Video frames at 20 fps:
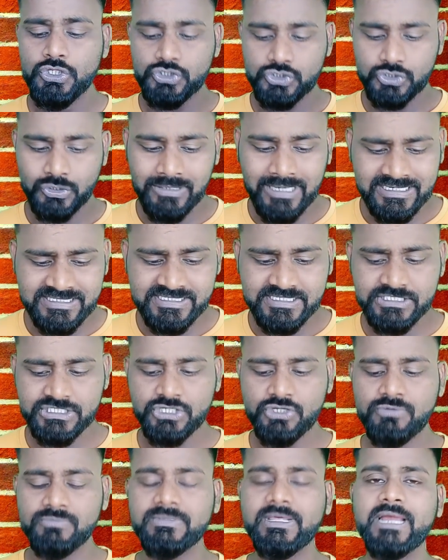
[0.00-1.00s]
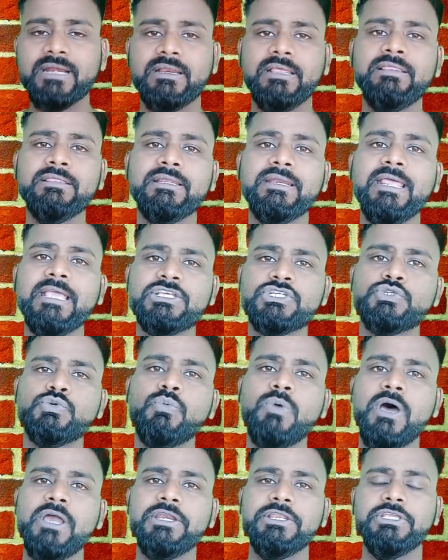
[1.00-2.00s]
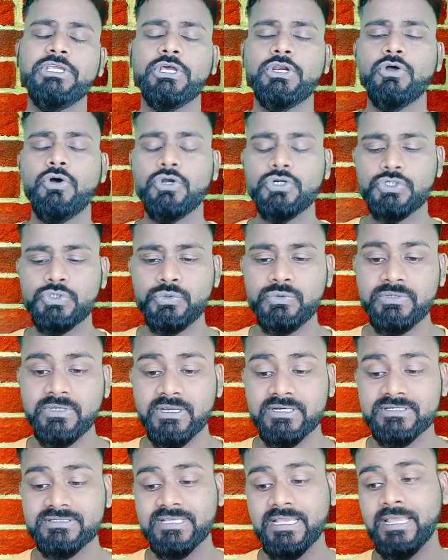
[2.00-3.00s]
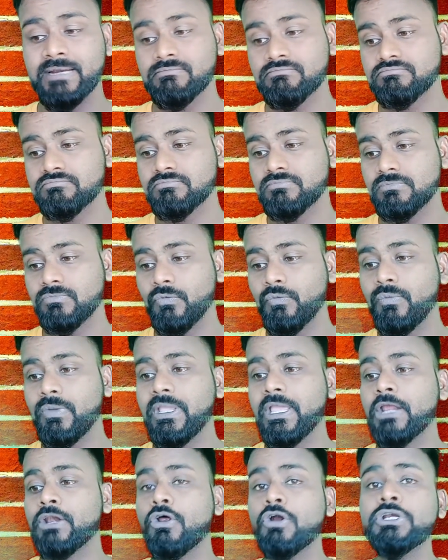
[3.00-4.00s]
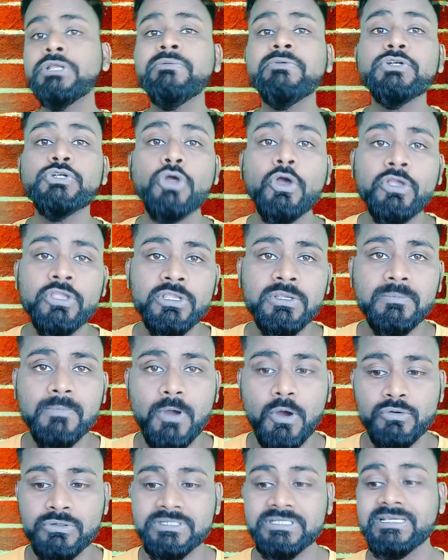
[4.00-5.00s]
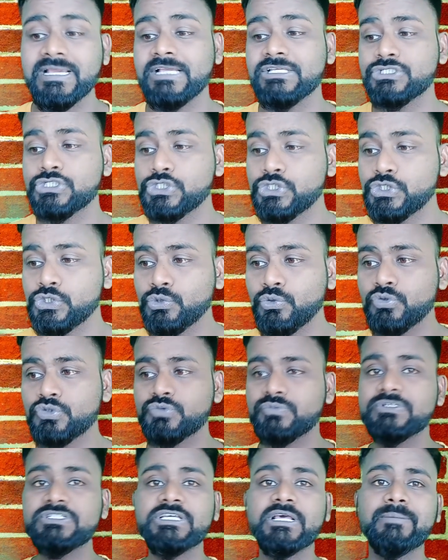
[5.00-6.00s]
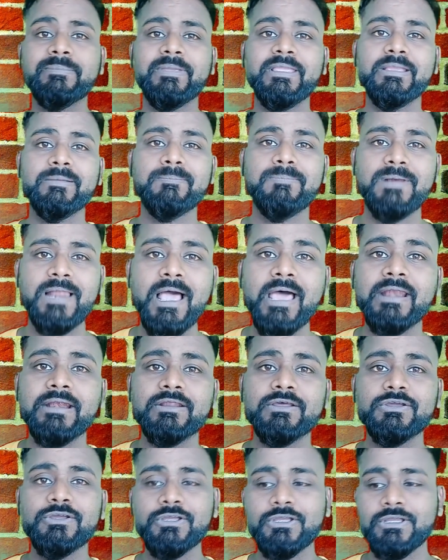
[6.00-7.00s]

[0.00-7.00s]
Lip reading: So let's assume that in the next 1 year or 2 years, and we are not even talking about the ICOs which are being planned.